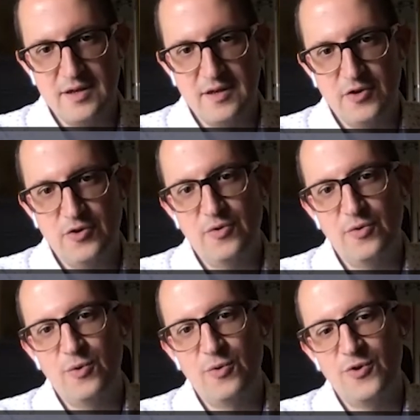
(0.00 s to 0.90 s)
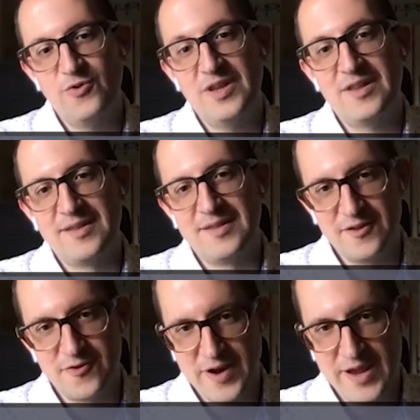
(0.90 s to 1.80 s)
you need
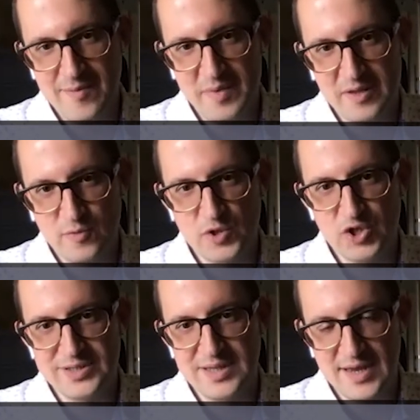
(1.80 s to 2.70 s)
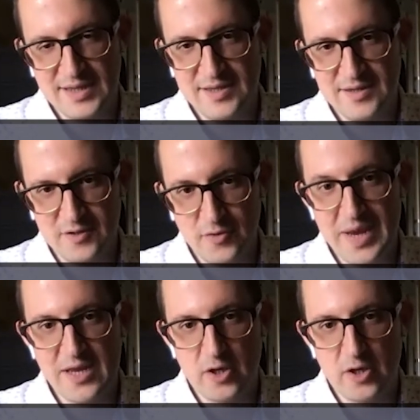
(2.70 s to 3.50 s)
another element, which is like the domain